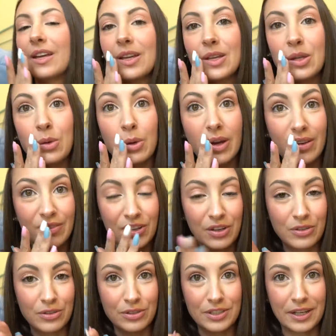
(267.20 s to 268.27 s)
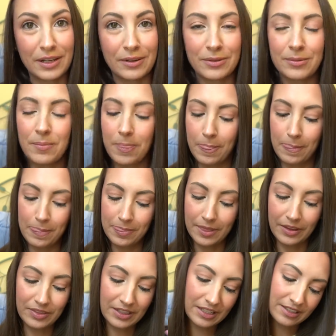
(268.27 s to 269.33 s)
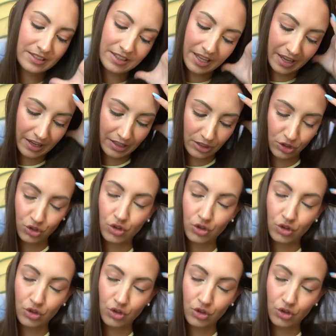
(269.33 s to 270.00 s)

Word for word: You have to understand that these things